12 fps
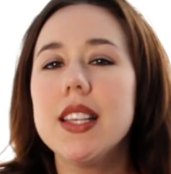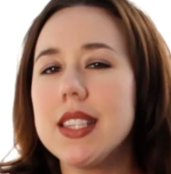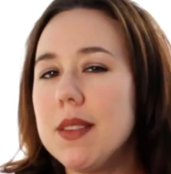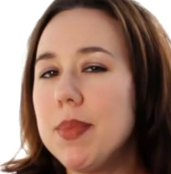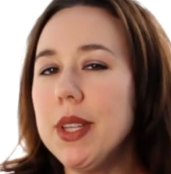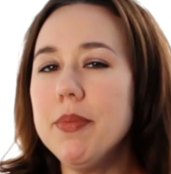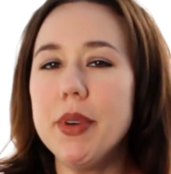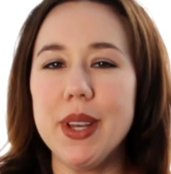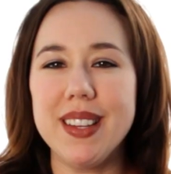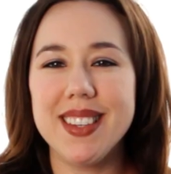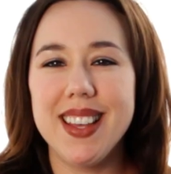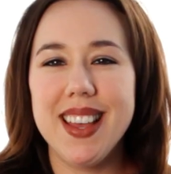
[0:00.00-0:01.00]
Simply
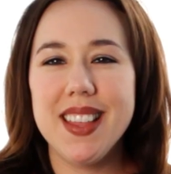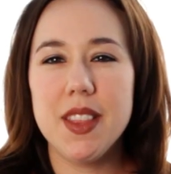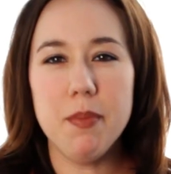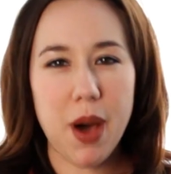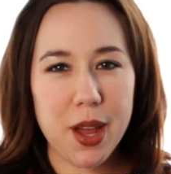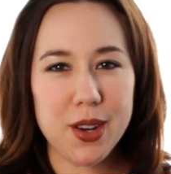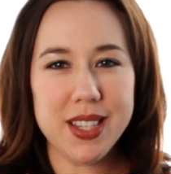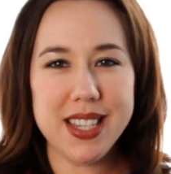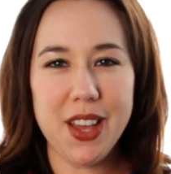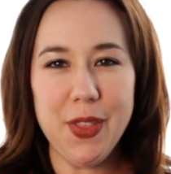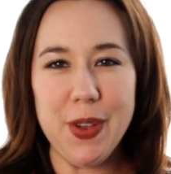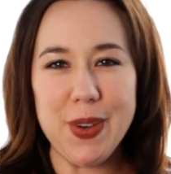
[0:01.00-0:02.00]
put, the modern
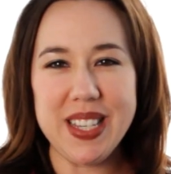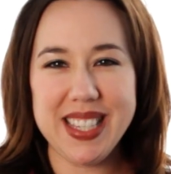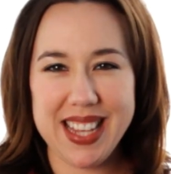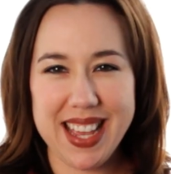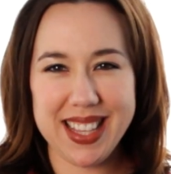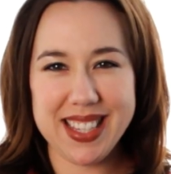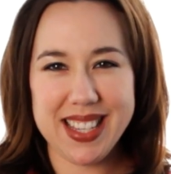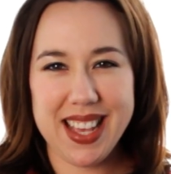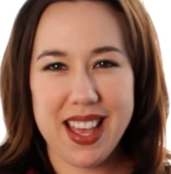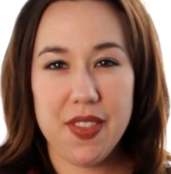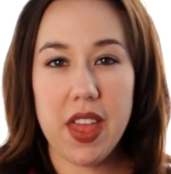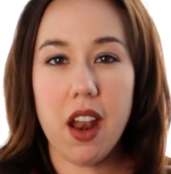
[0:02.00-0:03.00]
cell theory states
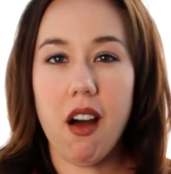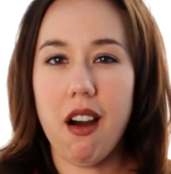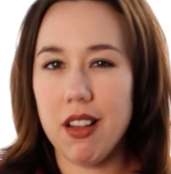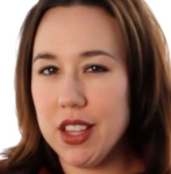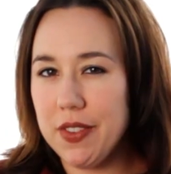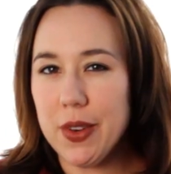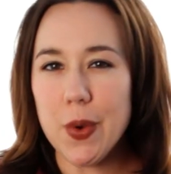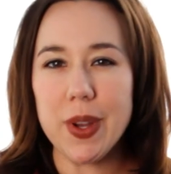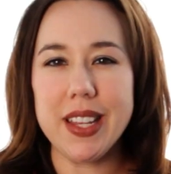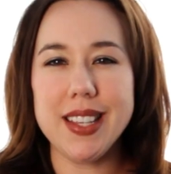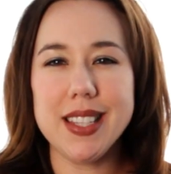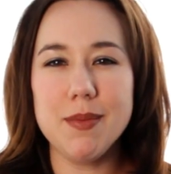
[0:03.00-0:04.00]
that all living
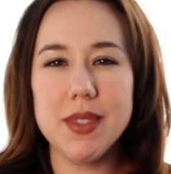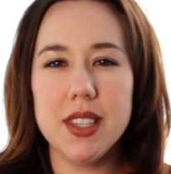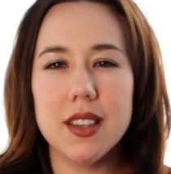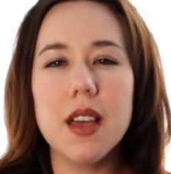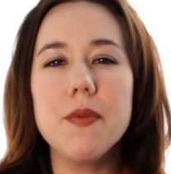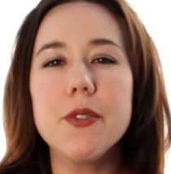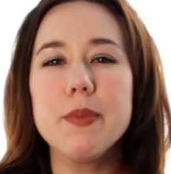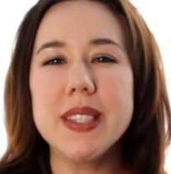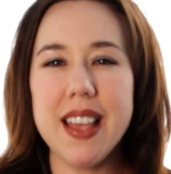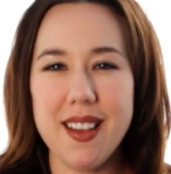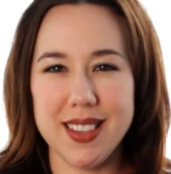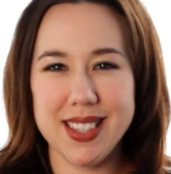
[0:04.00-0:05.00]
organisms come from
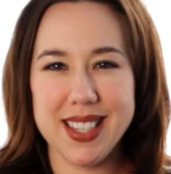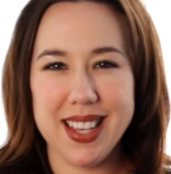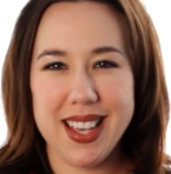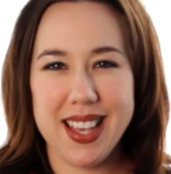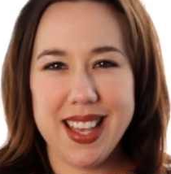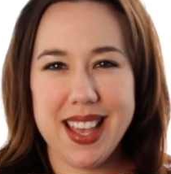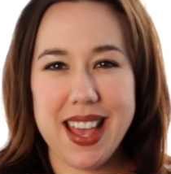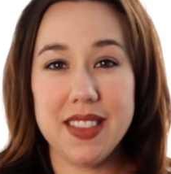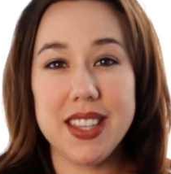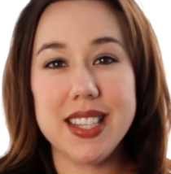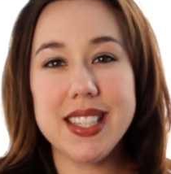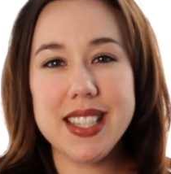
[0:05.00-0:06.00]
cells,
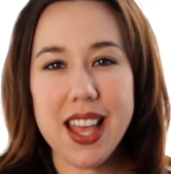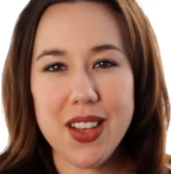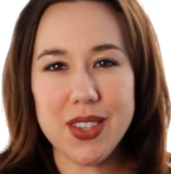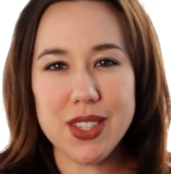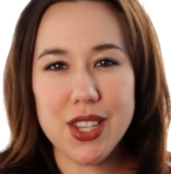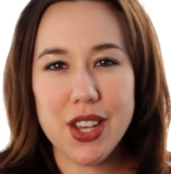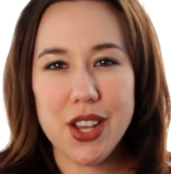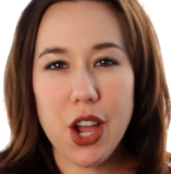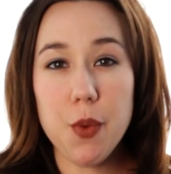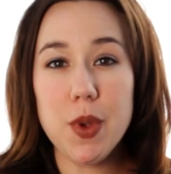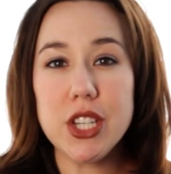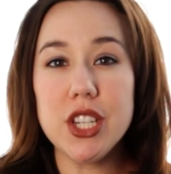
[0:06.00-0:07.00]
and these cells
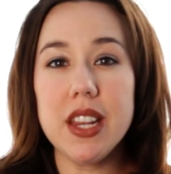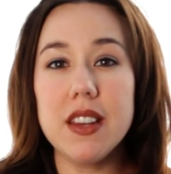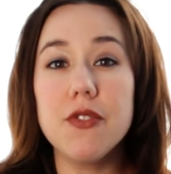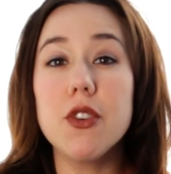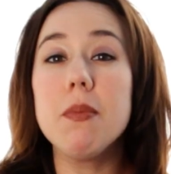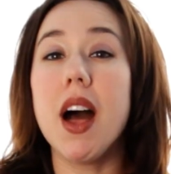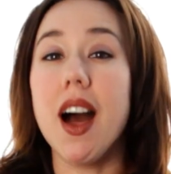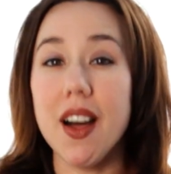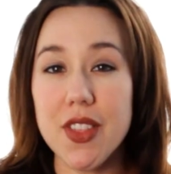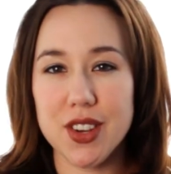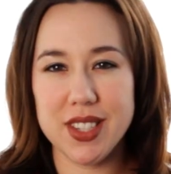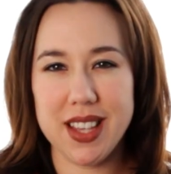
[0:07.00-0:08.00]
originated from
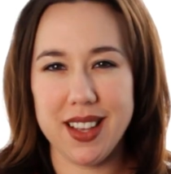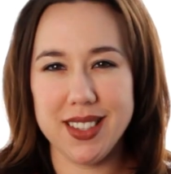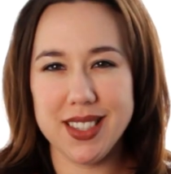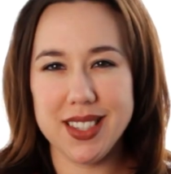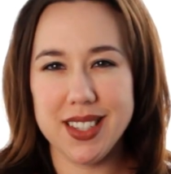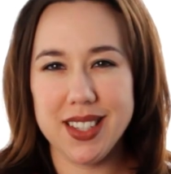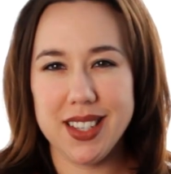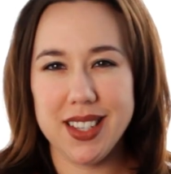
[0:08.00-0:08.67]
other cells.